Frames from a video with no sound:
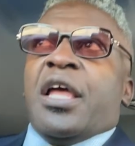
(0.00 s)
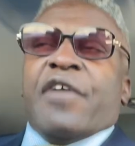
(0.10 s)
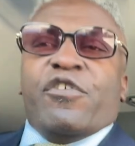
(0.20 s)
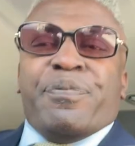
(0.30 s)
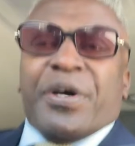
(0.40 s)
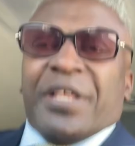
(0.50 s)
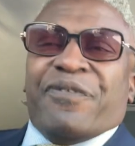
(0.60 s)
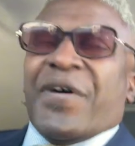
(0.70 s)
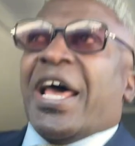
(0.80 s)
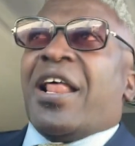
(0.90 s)
if you put
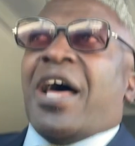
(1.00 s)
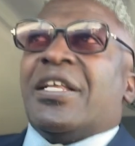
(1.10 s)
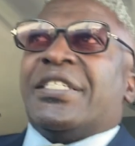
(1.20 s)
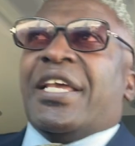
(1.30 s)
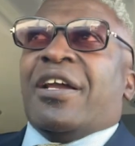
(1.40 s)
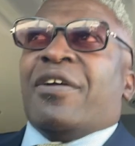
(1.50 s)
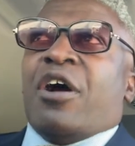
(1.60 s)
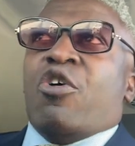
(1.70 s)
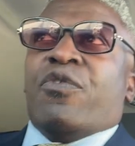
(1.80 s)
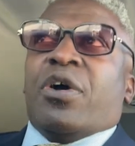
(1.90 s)
five dollars here
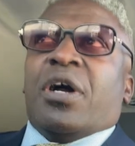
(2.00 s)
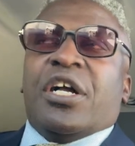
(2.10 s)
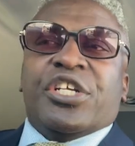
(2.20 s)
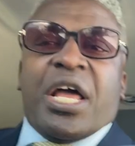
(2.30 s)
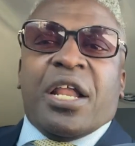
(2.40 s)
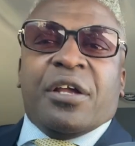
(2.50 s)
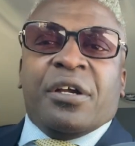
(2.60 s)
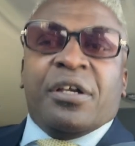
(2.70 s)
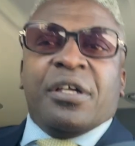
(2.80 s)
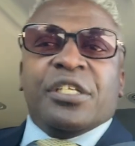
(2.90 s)
over a one hundred
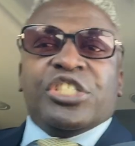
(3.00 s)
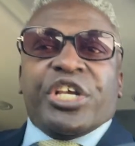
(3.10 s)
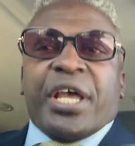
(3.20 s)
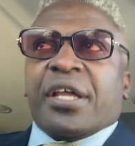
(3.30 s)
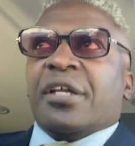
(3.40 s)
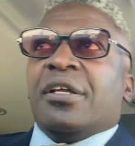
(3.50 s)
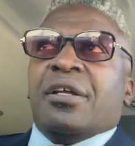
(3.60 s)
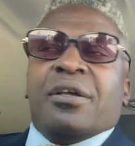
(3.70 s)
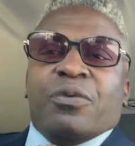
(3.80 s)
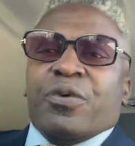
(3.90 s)
dollar check,
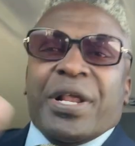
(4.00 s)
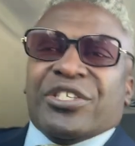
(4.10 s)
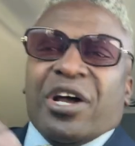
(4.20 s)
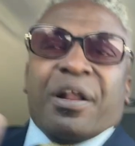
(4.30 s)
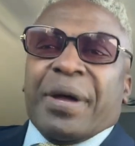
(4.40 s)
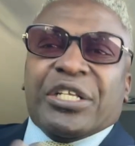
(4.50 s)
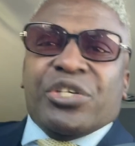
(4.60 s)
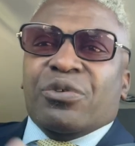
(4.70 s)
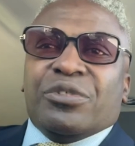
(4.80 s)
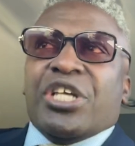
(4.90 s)
we're not talking about
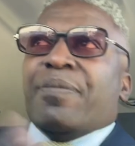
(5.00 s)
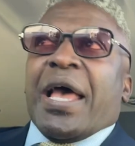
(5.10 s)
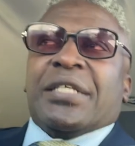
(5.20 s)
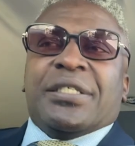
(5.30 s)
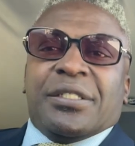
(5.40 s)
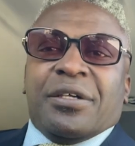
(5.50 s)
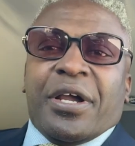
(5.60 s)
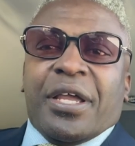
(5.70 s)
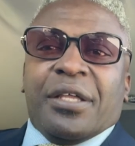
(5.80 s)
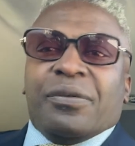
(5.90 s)
you cheap asses, all
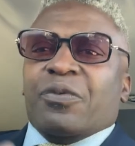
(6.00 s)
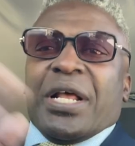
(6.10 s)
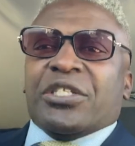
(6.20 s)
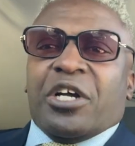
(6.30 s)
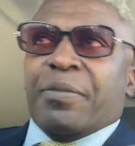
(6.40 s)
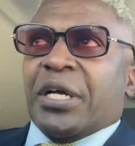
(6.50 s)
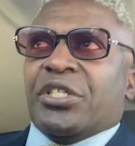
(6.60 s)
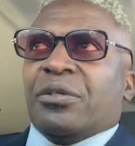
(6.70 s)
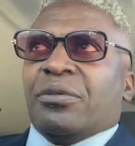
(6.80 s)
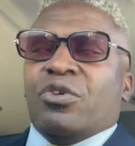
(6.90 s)
right? We're not talking about
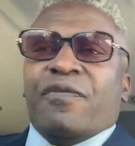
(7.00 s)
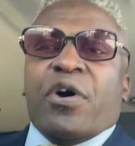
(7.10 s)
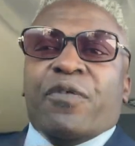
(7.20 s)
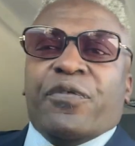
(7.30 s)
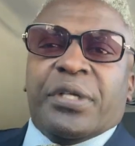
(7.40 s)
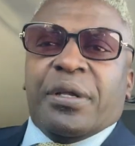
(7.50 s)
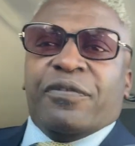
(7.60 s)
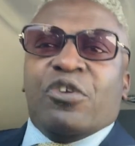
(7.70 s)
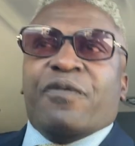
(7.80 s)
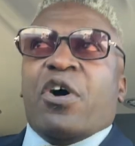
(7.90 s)
you. You vote for,
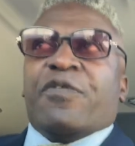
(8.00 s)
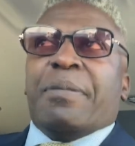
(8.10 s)
you vote for